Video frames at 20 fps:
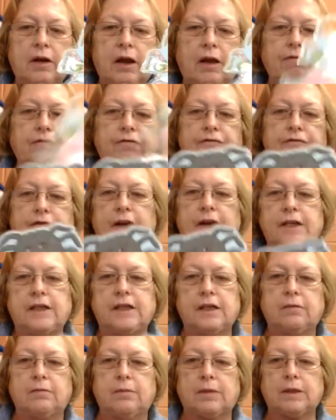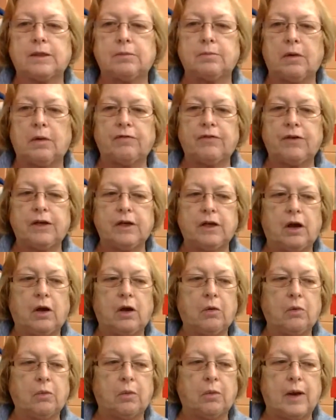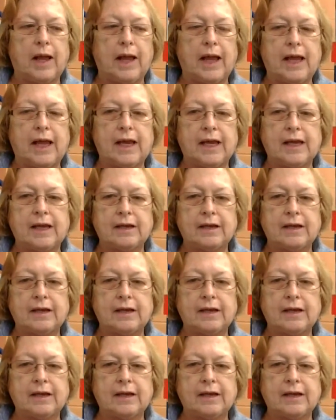and frightened Miss Muffet away.